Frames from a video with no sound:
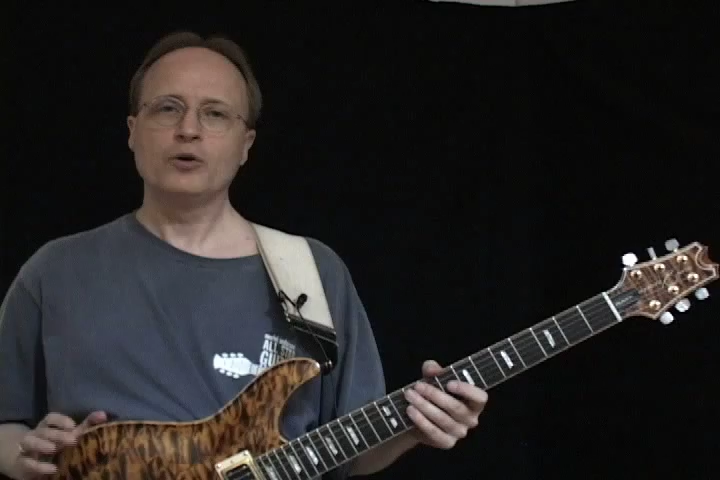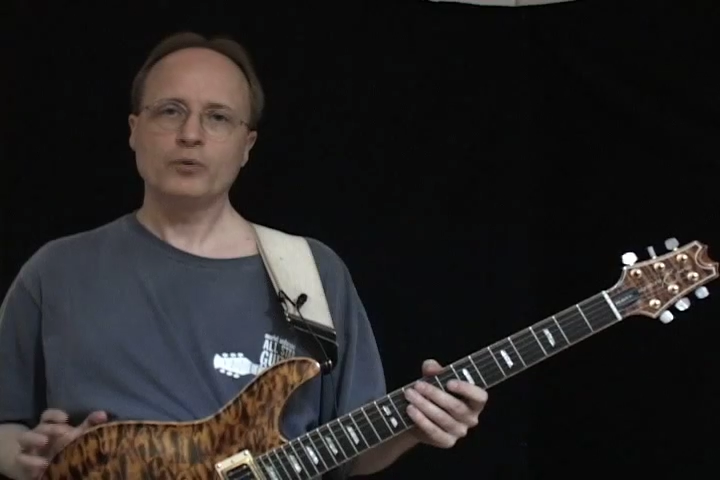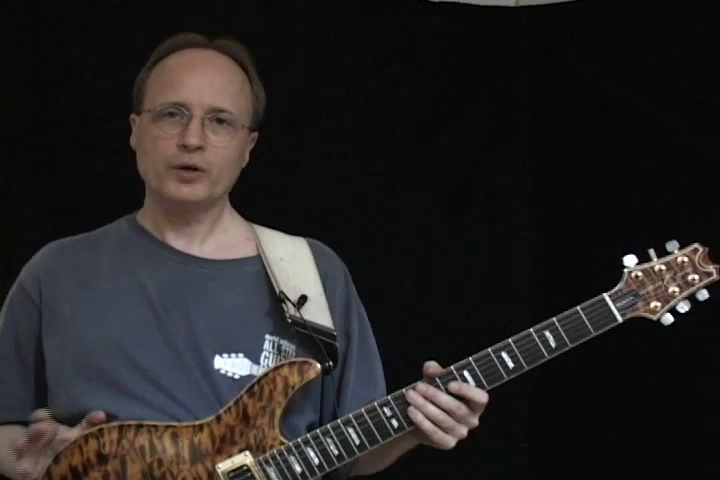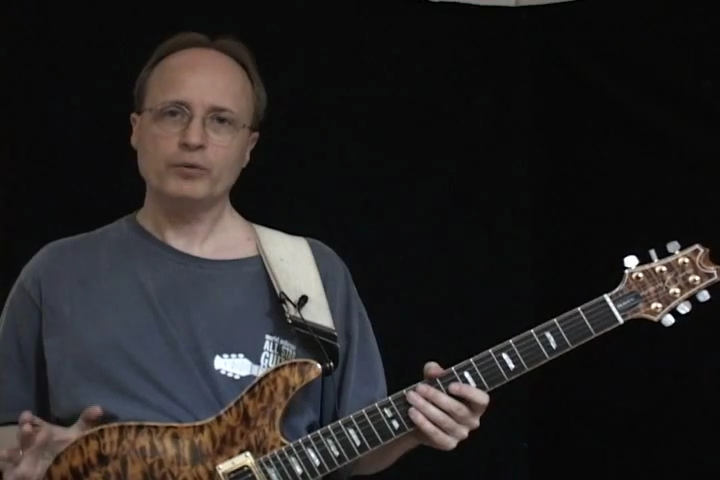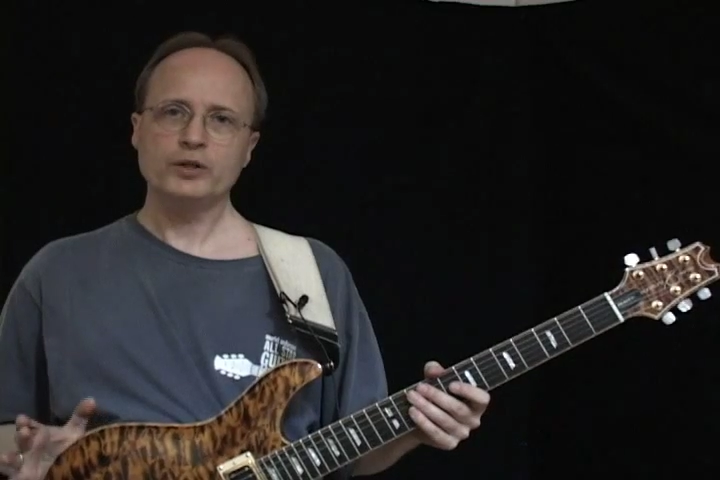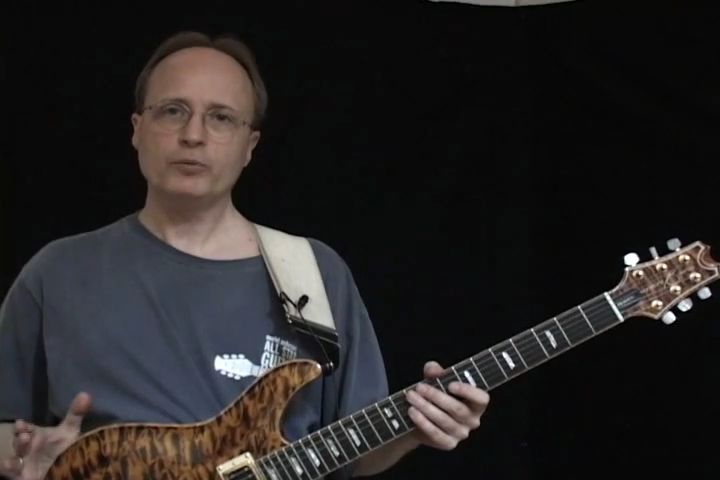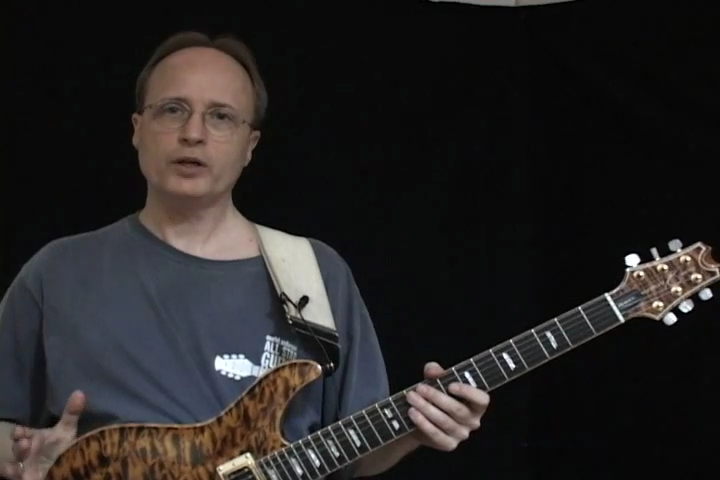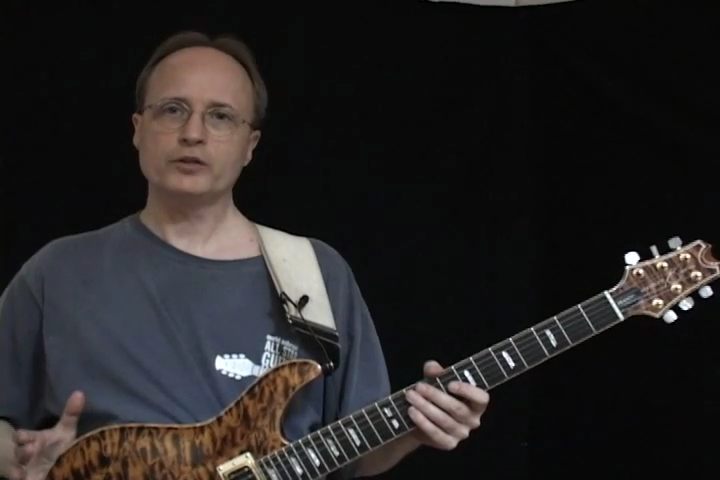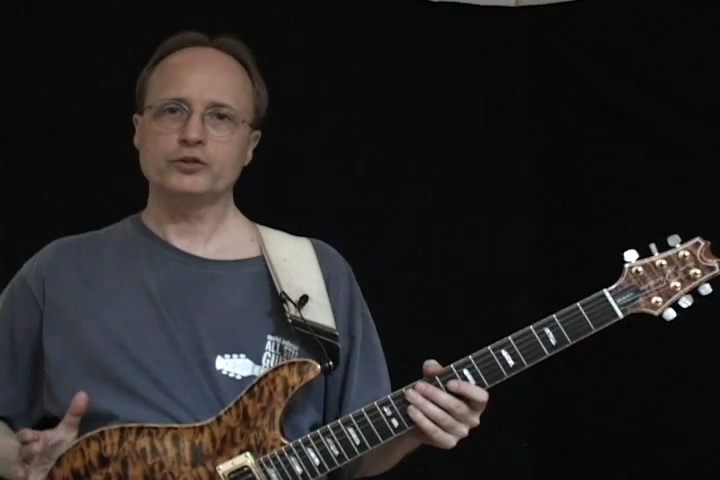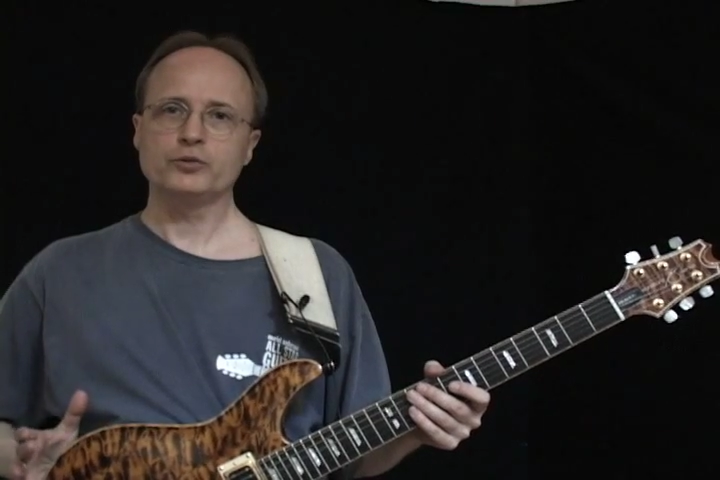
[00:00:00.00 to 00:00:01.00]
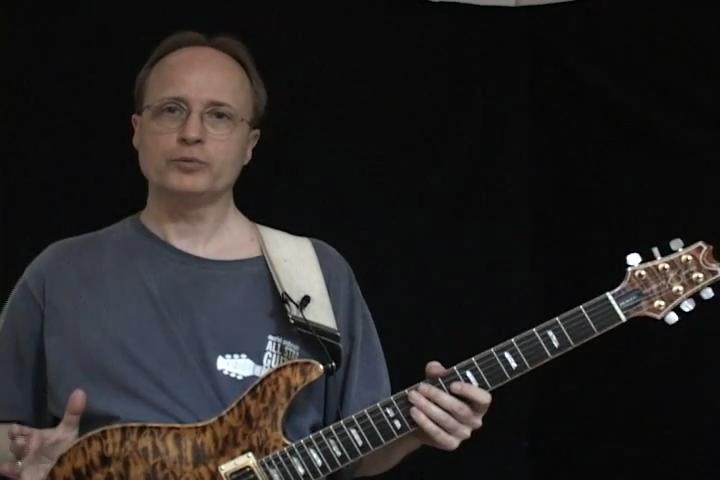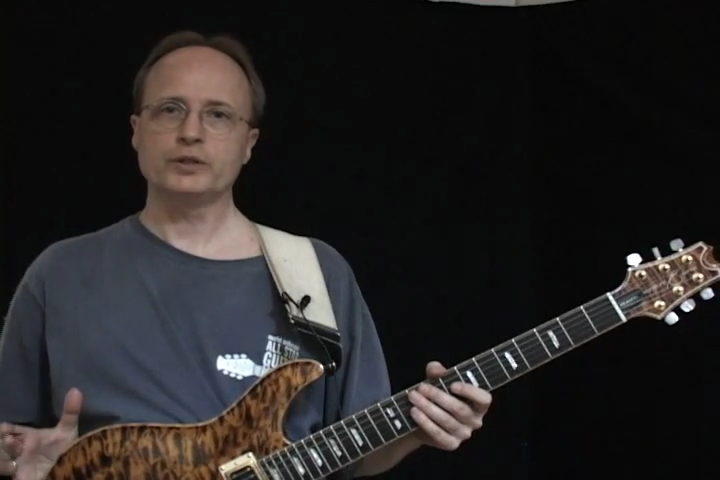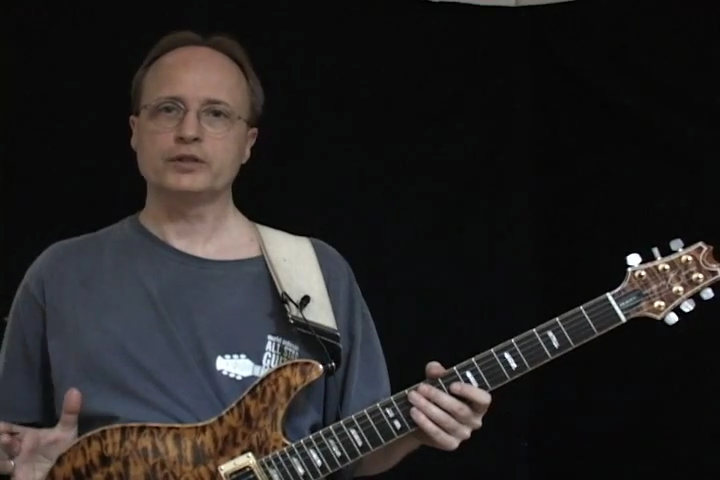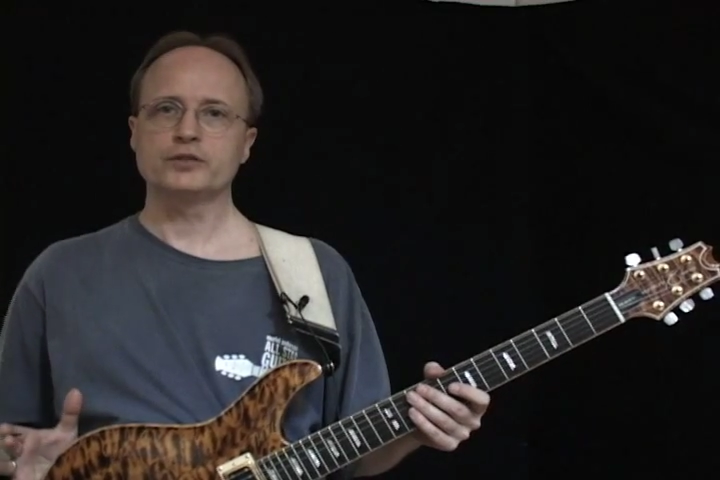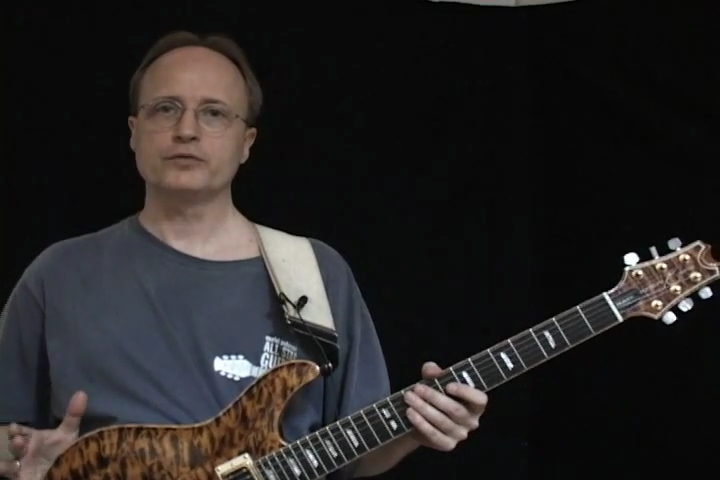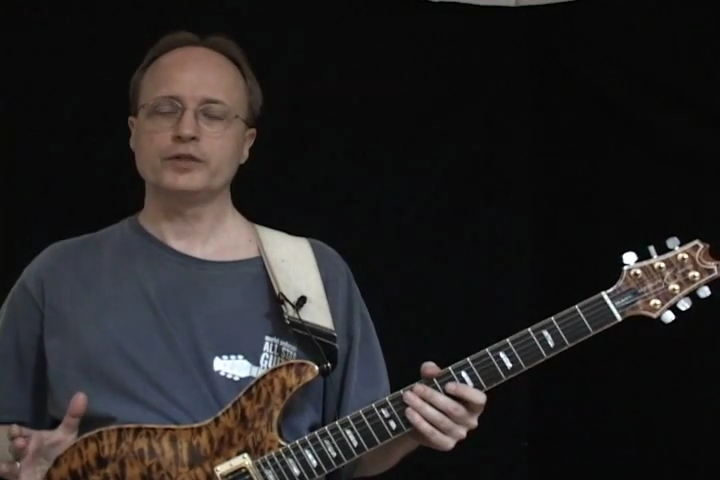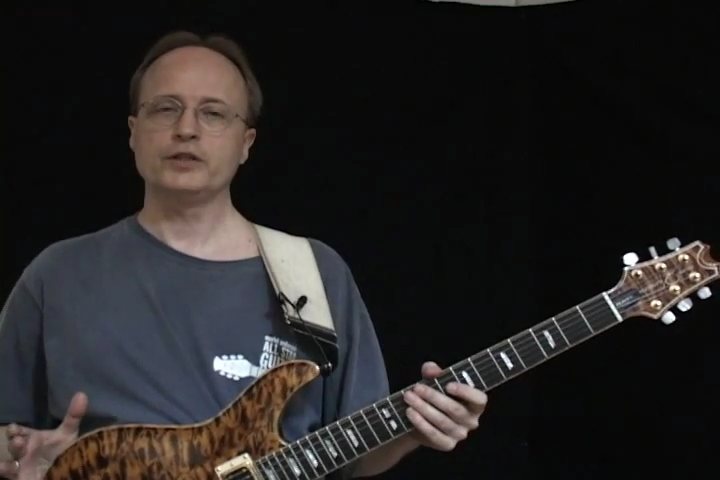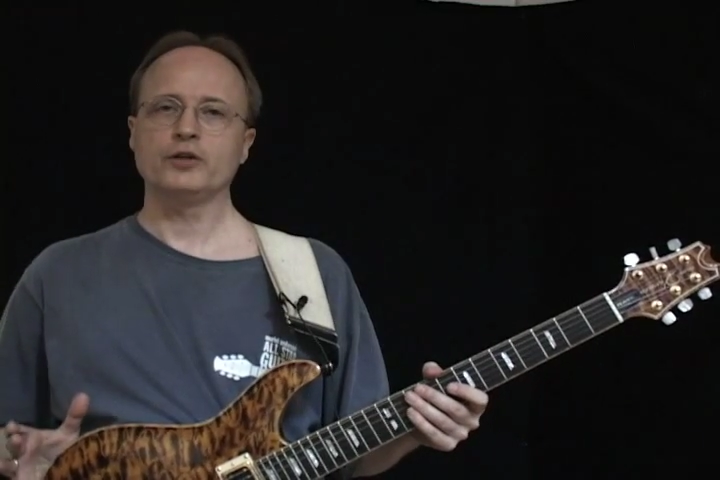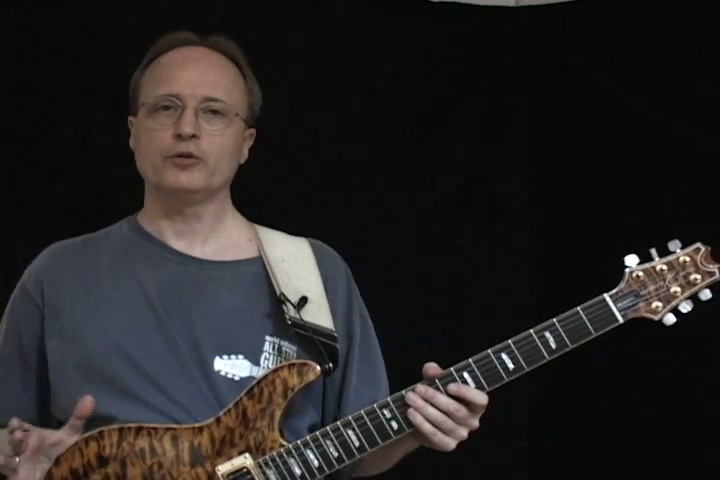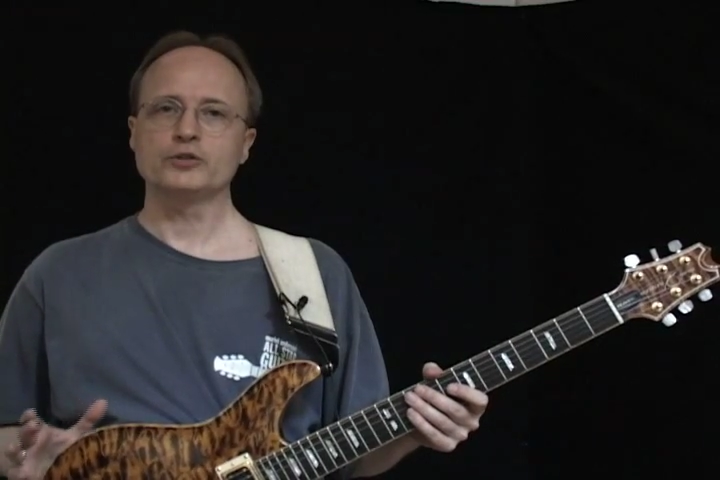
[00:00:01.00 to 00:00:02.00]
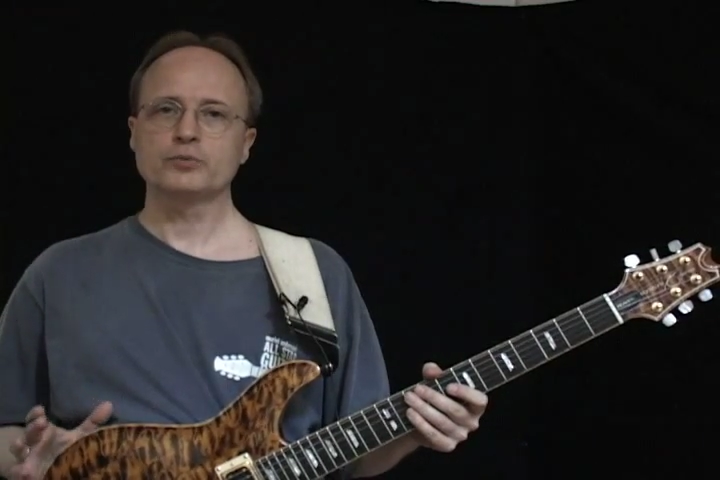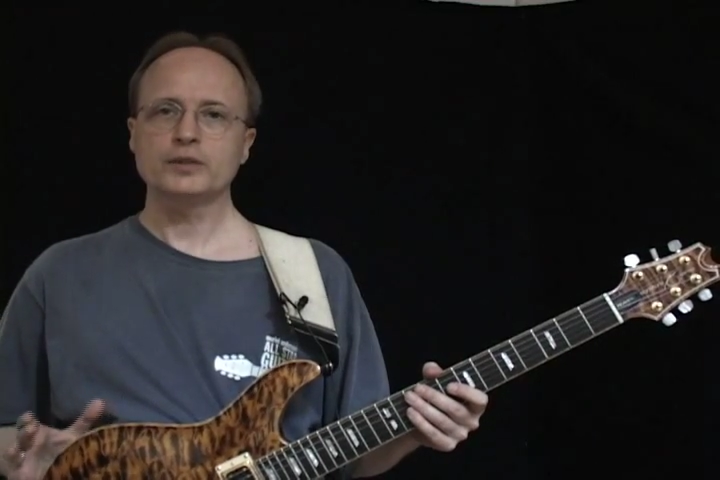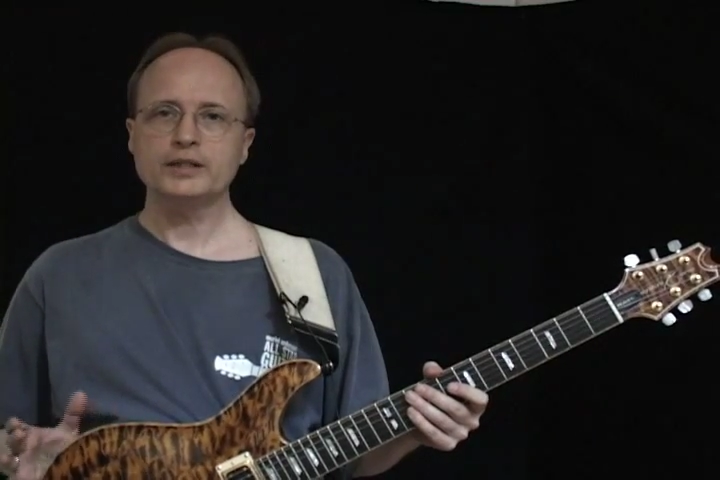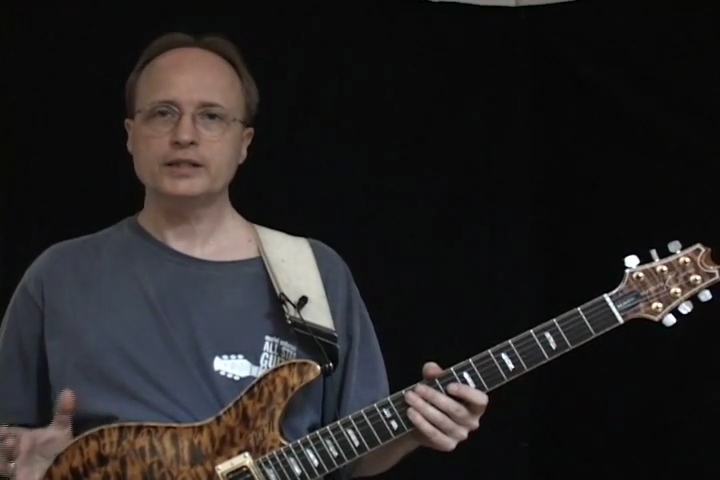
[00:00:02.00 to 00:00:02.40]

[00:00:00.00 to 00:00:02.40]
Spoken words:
What I really want to do with this video is really